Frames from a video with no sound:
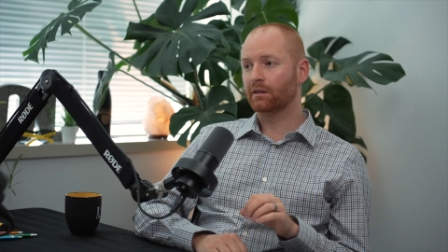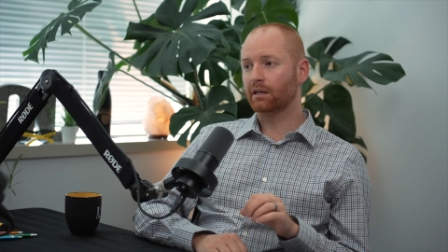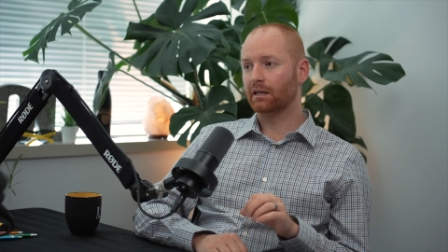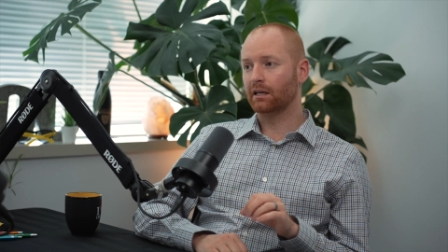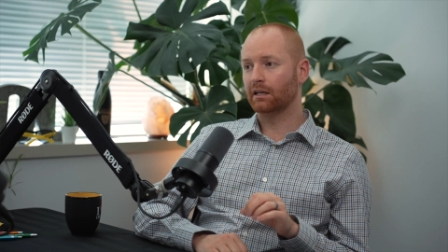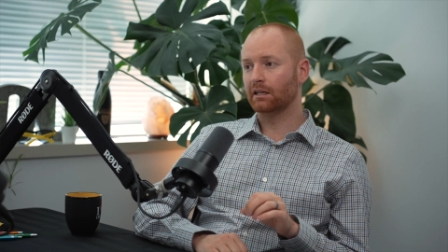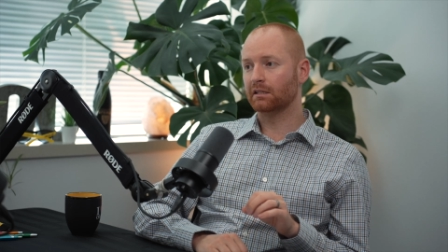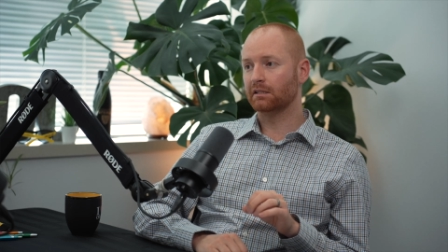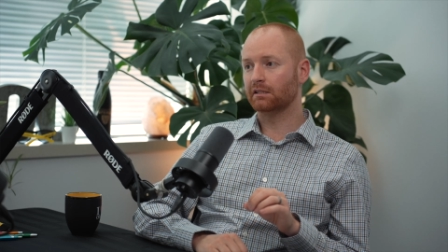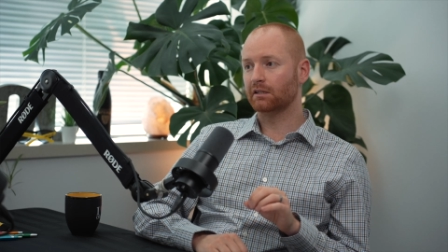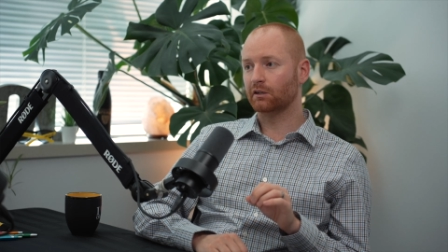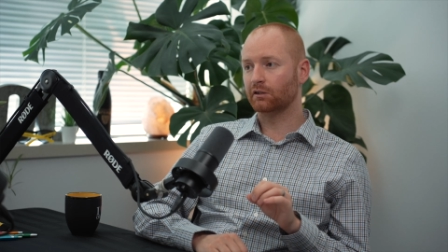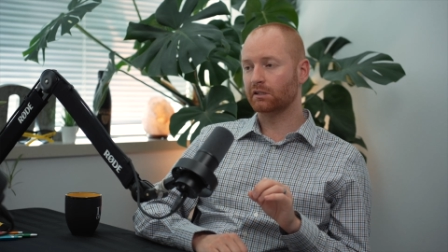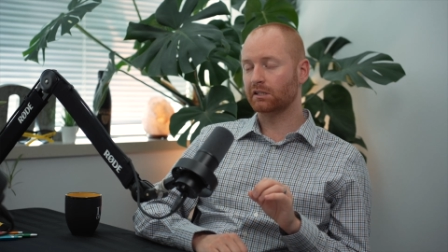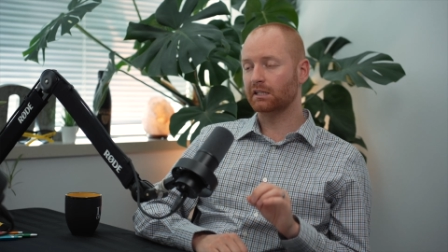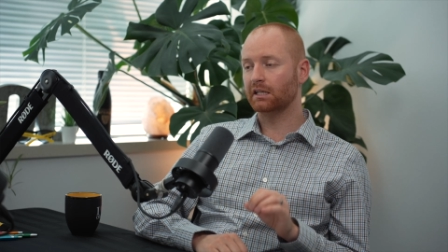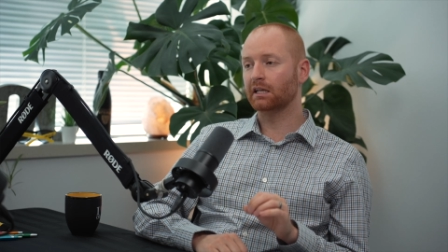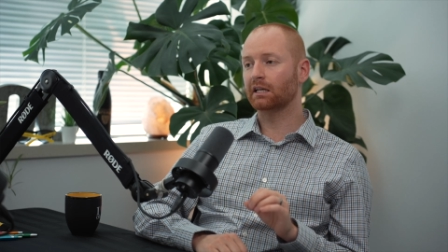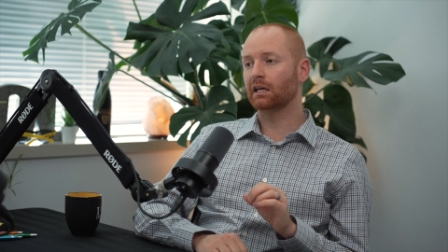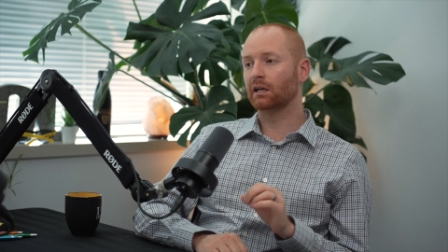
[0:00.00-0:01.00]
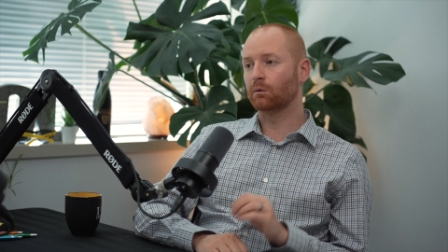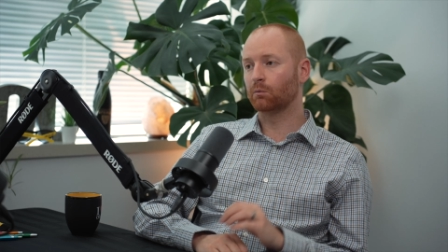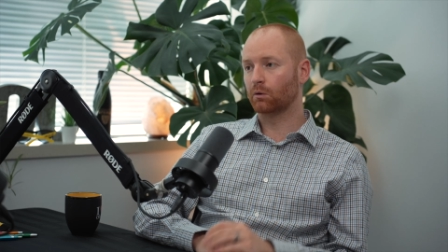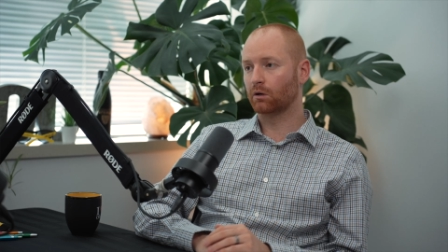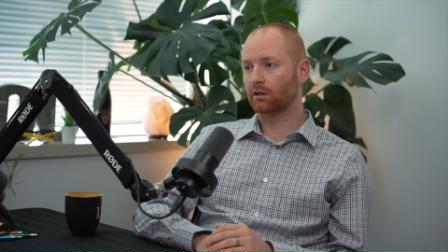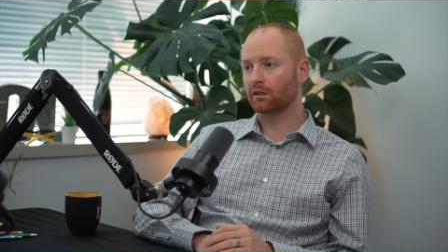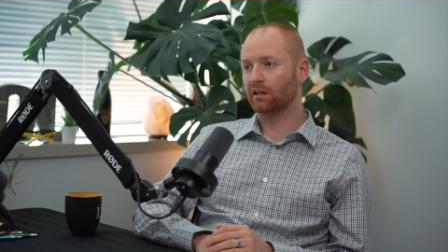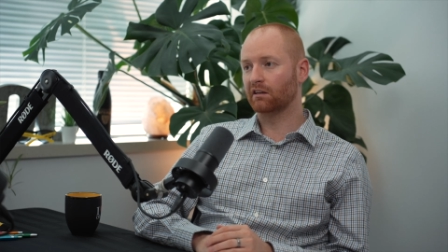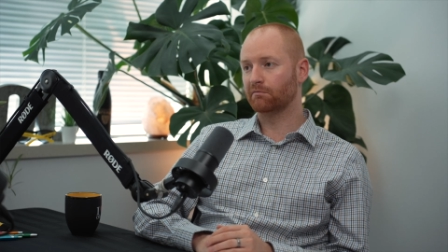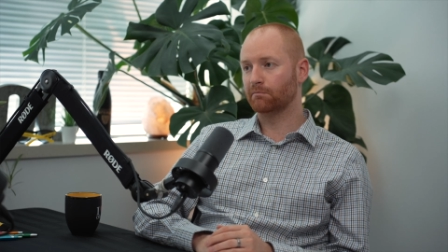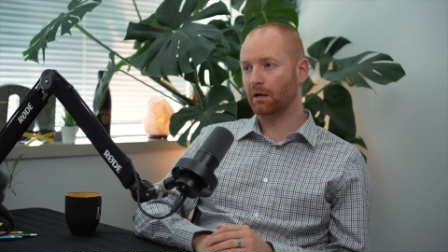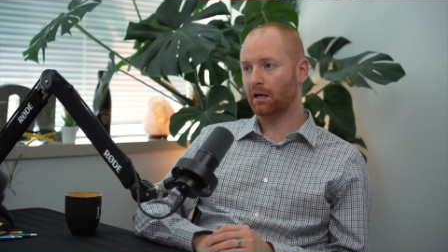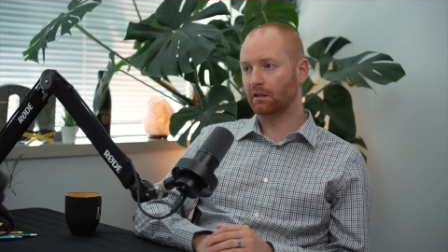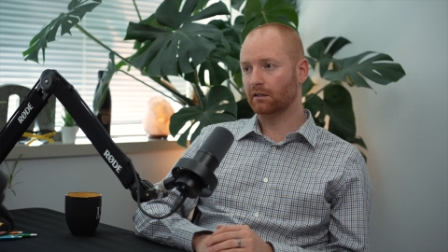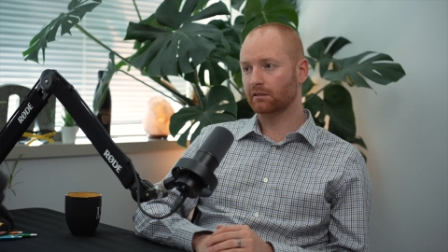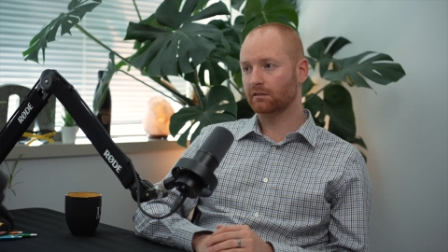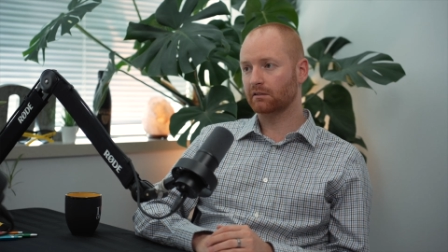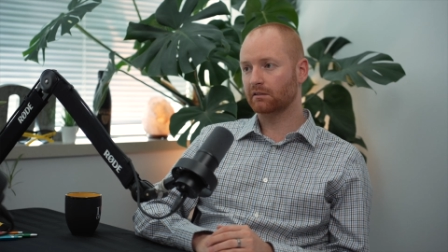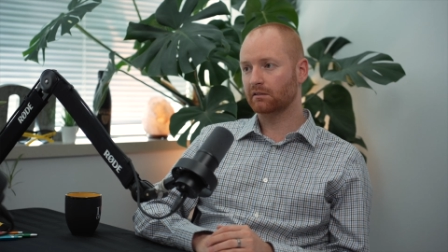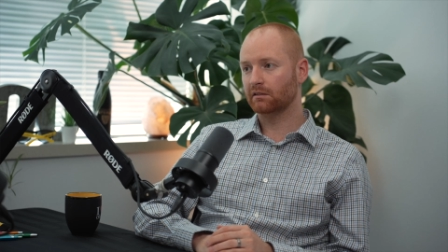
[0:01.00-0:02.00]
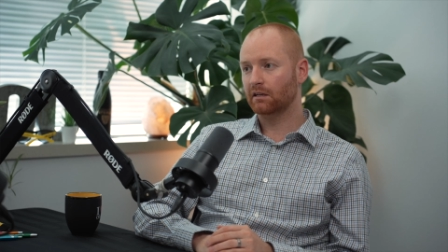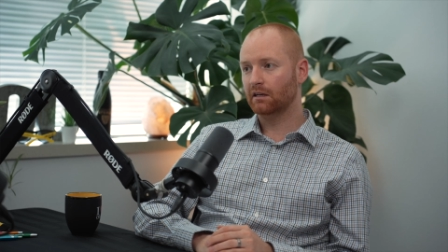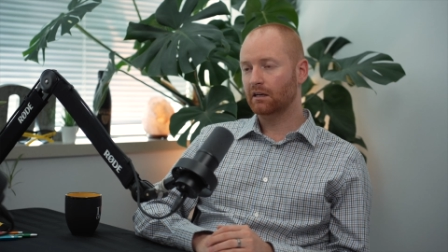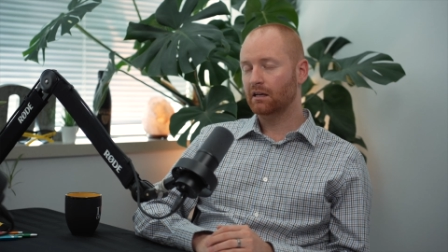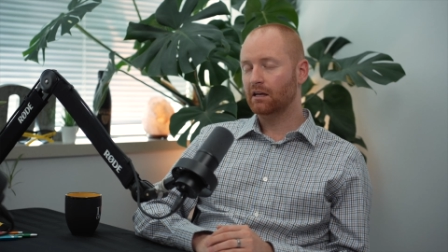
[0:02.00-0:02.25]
is they're seeking work-life balance.